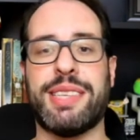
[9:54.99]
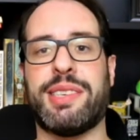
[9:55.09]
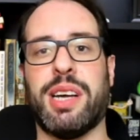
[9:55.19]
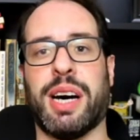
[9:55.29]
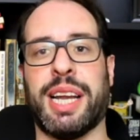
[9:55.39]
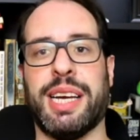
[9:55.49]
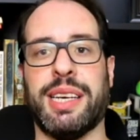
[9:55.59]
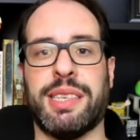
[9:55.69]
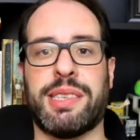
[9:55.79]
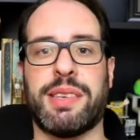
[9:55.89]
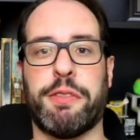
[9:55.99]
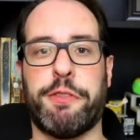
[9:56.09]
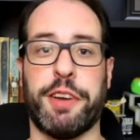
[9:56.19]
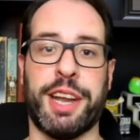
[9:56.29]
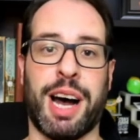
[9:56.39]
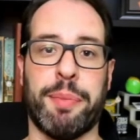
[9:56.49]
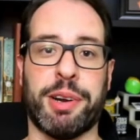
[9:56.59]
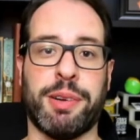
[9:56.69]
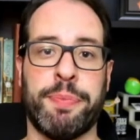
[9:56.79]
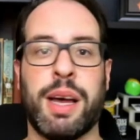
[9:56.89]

it's done is phenomenal.